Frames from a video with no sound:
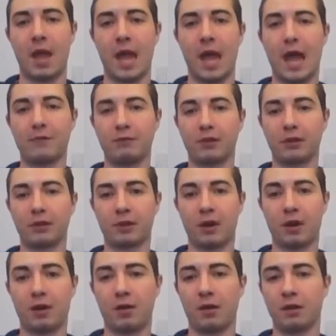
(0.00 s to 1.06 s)

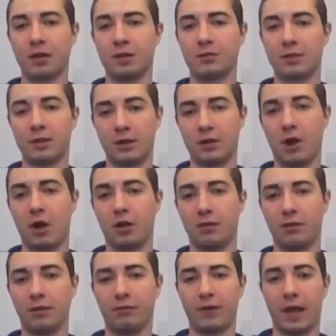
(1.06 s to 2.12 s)
After considering all
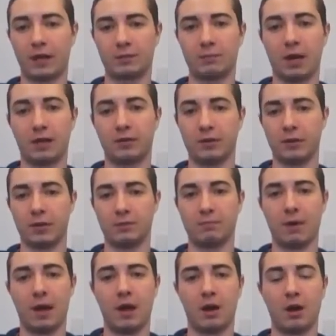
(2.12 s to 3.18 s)
of the facts brought to us
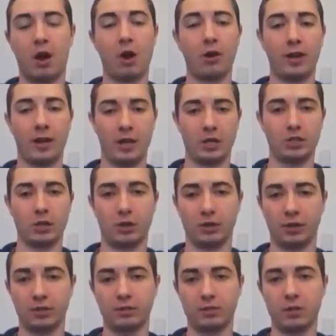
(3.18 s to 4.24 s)
by our hard-hitting
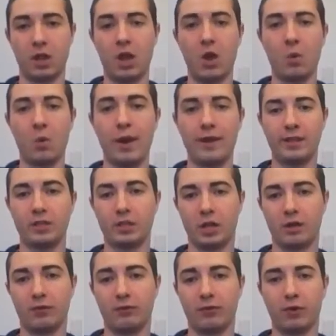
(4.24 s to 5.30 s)
journalists, we at the
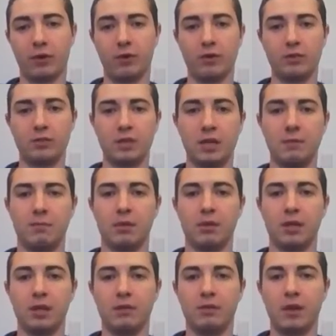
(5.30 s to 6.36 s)
Channel 4 News team
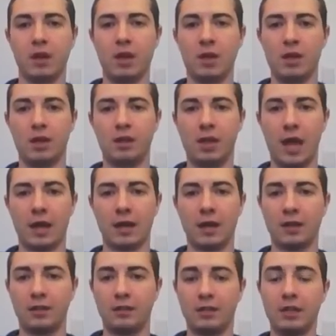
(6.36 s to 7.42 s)
believe that
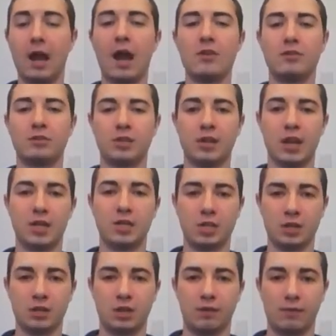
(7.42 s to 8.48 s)
the
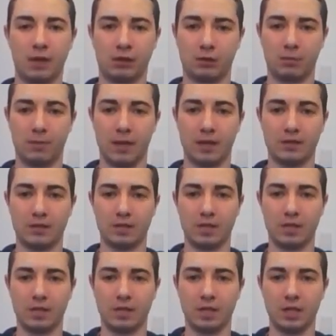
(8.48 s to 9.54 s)
dehydrogenation of
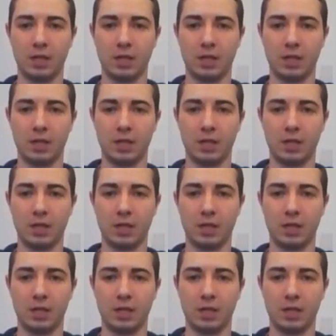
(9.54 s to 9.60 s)
ethylbenzene